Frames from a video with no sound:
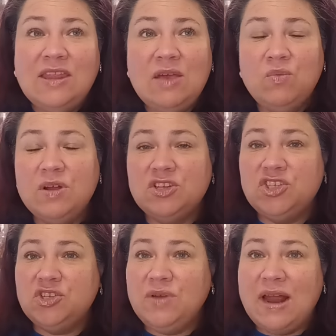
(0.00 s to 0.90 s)
They wouldn't
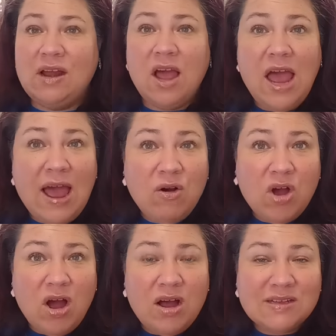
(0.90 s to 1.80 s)
shoot out an
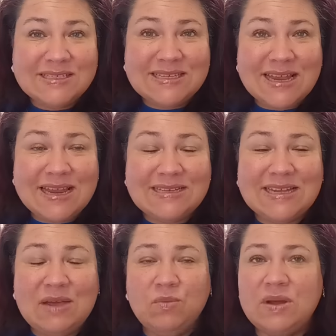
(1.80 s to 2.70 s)
alcohol scent.
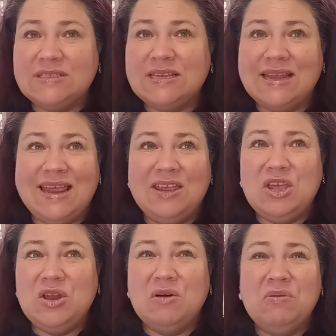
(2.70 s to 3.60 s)
It wasn't like,
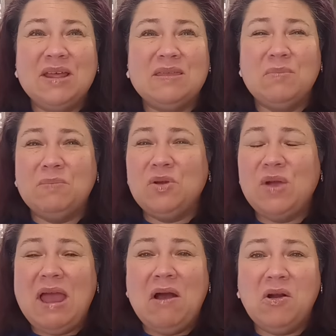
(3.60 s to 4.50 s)
you know, nothing but
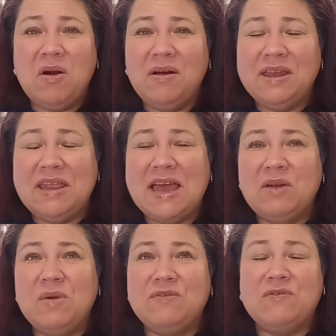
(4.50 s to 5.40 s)
pure alcohol and you had
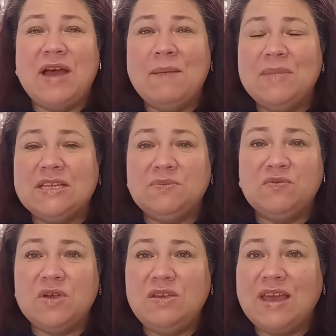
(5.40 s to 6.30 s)
to wait for five minutes
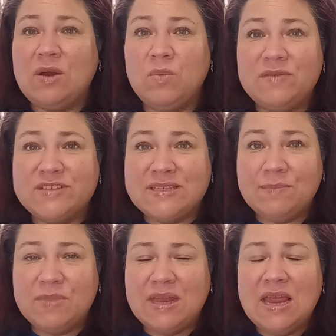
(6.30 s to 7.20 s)
before you get a whiff of
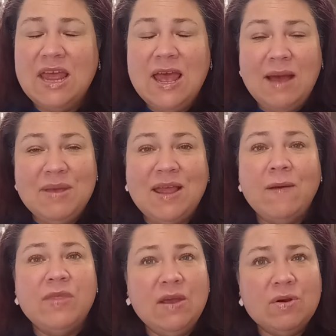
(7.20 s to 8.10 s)
something. I mean,
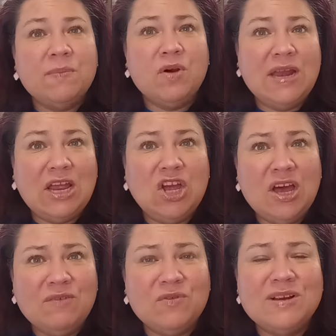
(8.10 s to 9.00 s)
they were pretty
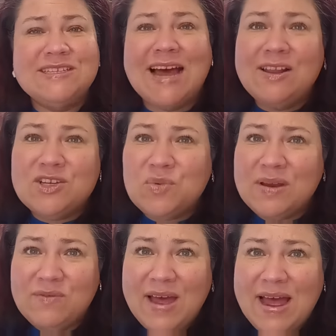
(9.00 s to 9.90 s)
good for
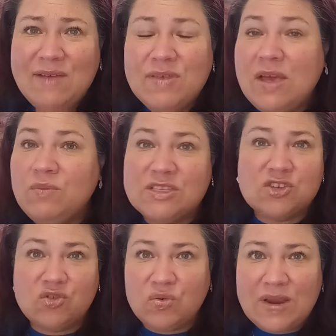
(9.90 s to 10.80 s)
$1.25. It was
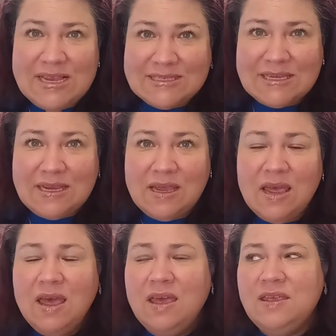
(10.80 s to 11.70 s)
crazy.
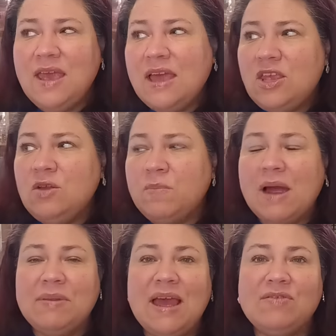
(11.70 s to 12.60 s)
Yeah, you'd
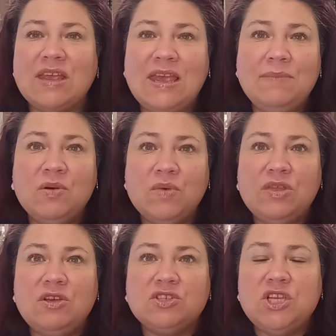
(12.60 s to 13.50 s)
probably have to keep it
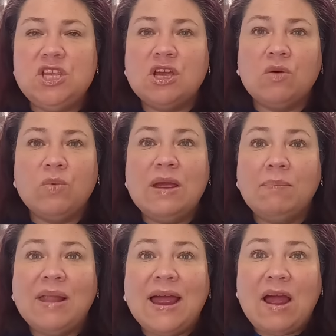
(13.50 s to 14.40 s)
with you so you could
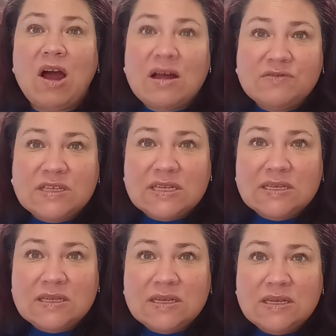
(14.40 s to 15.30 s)
reapply
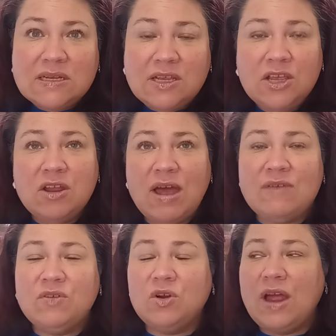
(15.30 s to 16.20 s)
often you know,
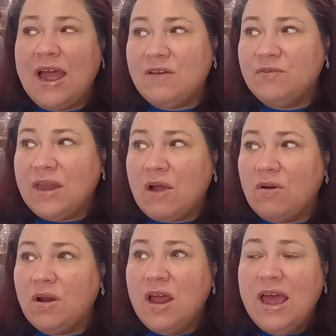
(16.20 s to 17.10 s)
after a half an
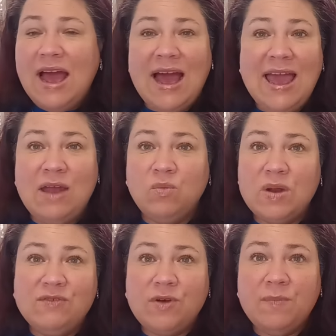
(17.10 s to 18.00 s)
hour, I had
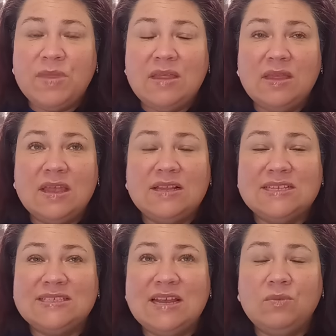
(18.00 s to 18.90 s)
one of them that, that the
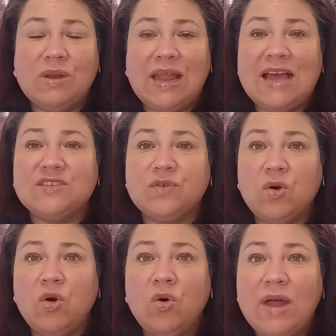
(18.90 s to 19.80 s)
scent would last for
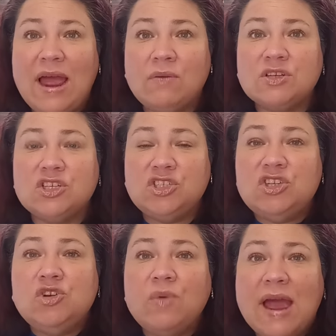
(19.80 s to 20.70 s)
a whole hour to
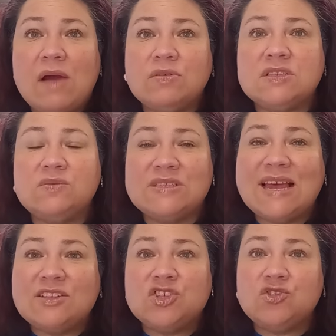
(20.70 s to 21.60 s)
two hours. It was
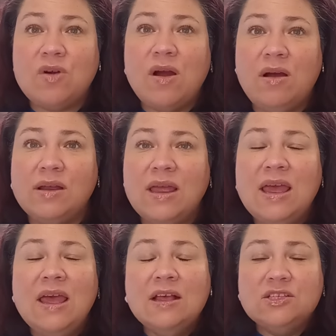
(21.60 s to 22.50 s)
that strong.
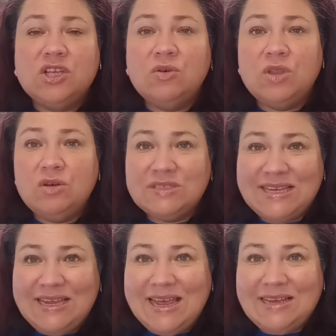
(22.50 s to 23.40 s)
So those
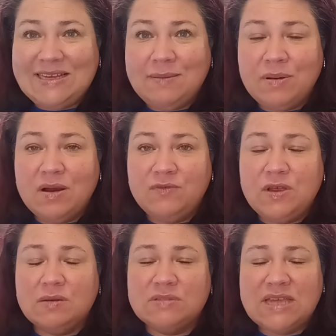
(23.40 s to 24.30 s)
EAD
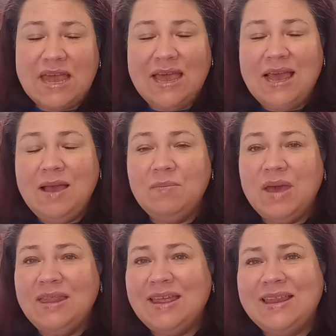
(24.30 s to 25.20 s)
perfumes came
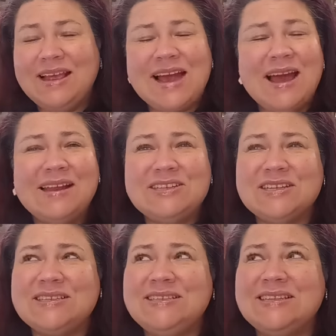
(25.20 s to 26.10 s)
and then they kind of
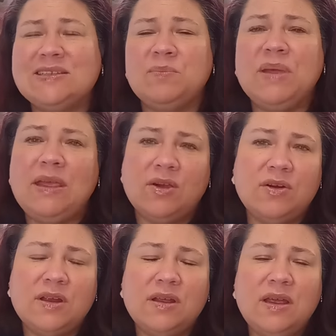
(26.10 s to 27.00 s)
just
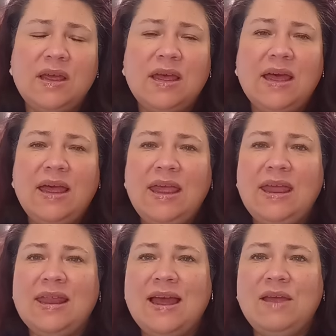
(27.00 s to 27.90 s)
disappeared.
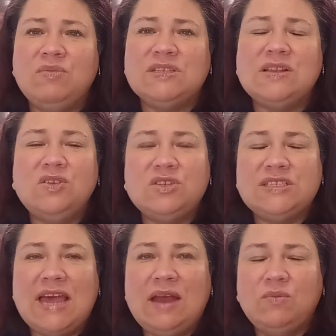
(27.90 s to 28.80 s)
And I was a little
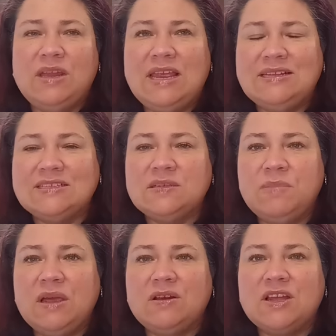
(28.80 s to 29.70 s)
sad when they disappeared